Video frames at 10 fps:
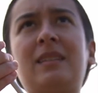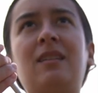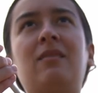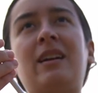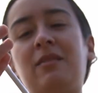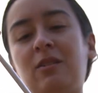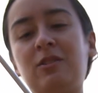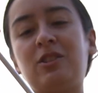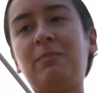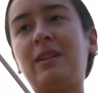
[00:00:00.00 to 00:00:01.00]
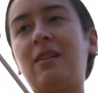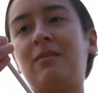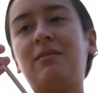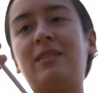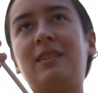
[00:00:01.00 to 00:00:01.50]
Oh, now they're all jumping out
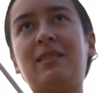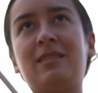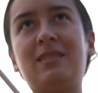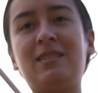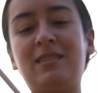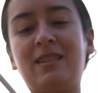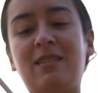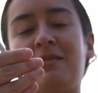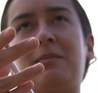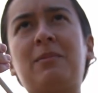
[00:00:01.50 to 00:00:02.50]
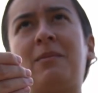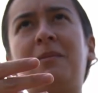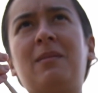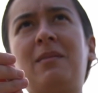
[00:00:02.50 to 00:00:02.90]
over there. How typical.